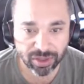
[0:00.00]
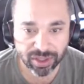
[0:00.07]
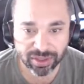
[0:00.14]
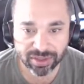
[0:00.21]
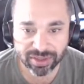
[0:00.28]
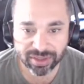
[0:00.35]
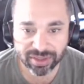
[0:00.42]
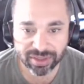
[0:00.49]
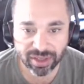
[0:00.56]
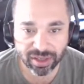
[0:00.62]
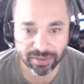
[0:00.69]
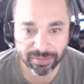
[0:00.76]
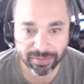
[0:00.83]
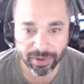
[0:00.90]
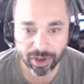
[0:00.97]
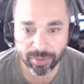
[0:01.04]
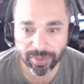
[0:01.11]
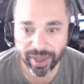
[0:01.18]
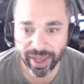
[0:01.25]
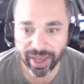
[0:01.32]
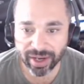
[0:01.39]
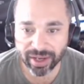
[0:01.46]
can confirm
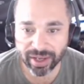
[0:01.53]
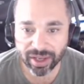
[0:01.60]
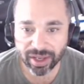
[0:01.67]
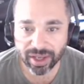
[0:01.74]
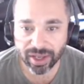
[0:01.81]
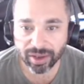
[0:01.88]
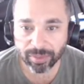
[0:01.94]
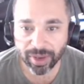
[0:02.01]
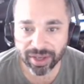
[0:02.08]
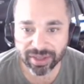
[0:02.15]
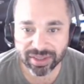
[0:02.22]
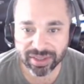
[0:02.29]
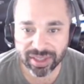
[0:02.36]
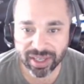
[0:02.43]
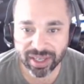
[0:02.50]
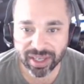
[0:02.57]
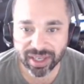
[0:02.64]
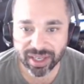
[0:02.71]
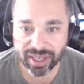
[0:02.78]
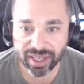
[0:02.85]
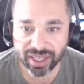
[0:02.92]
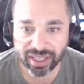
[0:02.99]
that by seeing
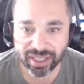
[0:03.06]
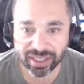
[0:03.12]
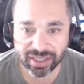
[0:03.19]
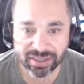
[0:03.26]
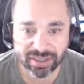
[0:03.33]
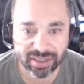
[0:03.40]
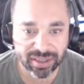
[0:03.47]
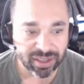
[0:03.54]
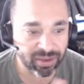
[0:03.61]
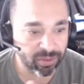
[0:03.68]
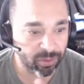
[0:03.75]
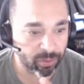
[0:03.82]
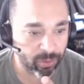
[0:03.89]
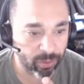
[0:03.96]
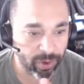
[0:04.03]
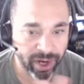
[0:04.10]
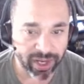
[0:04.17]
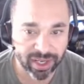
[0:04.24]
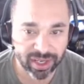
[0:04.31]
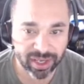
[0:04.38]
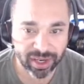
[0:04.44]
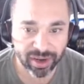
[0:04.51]
it is
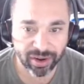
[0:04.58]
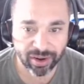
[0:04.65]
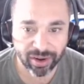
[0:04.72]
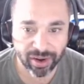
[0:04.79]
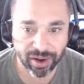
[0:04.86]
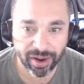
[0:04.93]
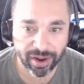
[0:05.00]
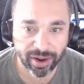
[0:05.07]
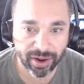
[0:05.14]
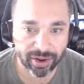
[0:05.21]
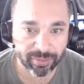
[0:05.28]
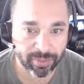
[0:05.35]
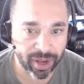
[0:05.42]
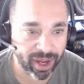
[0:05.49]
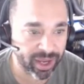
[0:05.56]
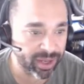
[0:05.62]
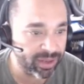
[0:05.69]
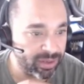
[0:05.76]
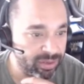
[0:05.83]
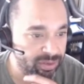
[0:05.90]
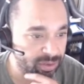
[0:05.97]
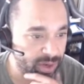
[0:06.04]
right here on my
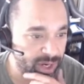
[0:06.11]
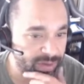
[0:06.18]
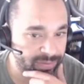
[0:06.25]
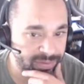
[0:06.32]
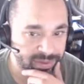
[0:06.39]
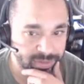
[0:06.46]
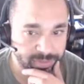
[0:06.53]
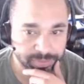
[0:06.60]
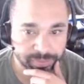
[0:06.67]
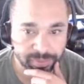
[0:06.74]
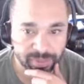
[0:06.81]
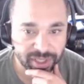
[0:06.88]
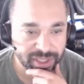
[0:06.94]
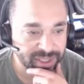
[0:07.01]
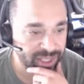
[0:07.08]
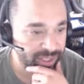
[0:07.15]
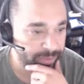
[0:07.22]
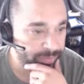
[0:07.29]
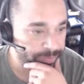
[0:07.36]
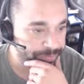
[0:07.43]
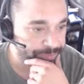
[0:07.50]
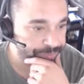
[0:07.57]
drive B.
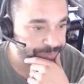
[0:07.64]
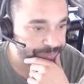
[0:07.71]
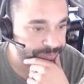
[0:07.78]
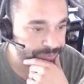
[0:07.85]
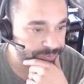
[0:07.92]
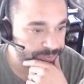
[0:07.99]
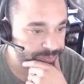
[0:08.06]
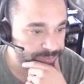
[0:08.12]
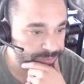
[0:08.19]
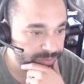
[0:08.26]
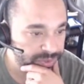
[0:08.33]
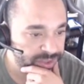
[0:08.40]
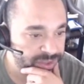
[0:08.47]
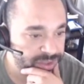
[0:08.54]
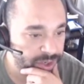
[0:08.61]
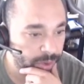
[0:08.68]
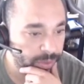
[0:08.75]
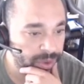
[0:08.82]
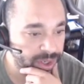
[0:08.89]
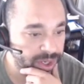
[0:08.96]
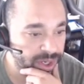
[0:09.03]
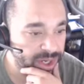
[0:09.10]
So
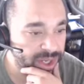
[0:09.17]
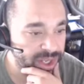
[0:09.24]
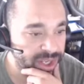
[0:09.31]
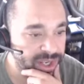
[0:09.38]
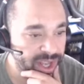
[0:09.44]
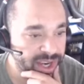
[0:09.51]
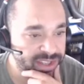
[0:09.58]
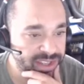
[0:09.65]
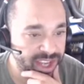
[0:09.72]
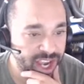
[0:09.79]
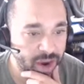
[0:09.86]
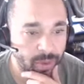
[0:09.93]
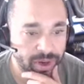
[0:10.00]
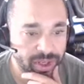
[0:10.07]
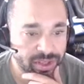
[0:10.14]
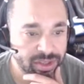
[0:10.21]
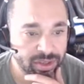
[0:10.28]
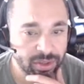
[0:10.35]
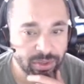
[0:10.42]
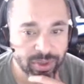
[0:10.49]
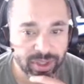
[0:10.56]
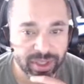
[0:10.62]
next thing I want to
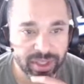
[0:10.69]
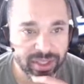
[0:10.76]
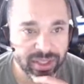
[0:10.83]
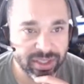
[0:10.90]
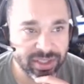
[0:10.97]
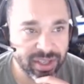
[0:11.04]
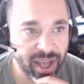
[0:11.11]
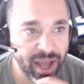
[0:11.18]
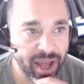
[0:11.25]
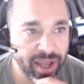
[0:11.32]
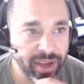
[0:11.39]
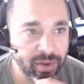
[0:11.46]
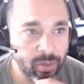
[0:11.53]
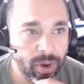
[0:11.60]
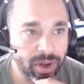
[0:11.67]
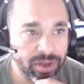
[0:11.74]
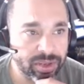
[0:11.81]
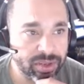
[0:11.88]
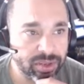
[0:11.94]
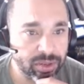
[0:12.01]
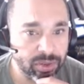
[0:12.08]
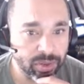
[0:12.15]
do is I want
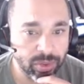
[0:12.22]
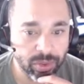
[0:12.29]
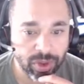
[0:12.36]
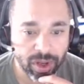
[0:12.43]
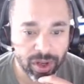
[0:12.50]
to